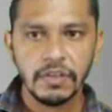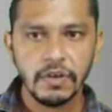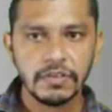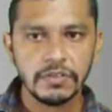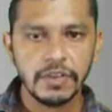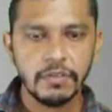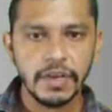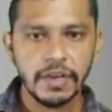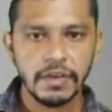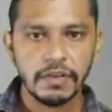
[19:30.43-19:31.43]
the horizontal
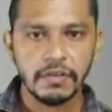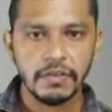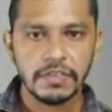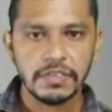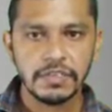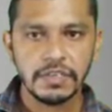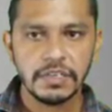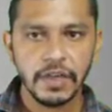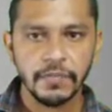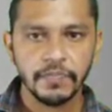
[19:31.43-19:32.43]
plane, which is
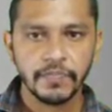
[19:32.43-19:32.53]
theta.